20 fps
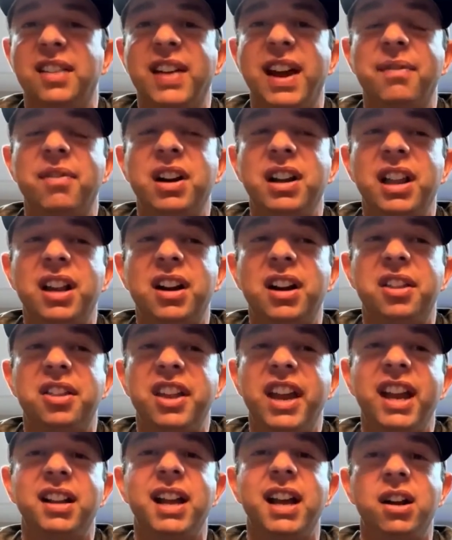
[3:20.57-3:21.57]
Every little
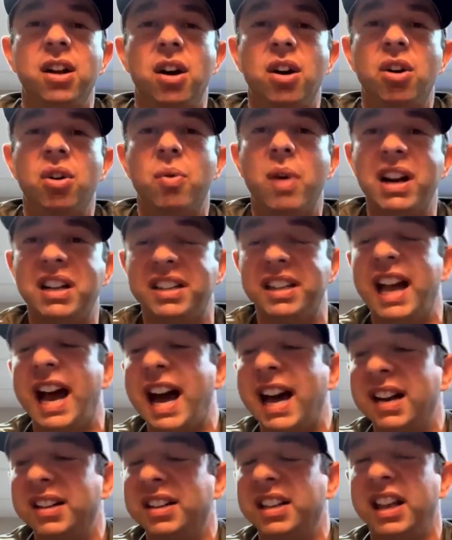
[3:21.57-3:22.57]
thing, like, oh, what's that?
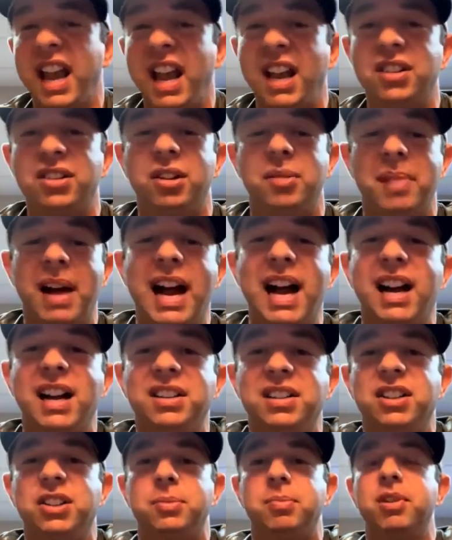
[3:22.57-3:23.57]
Is the cancer back? Is
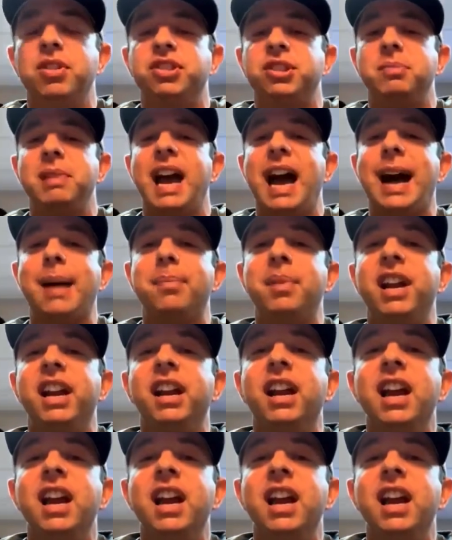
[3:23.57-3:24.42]
this supposed to be happening?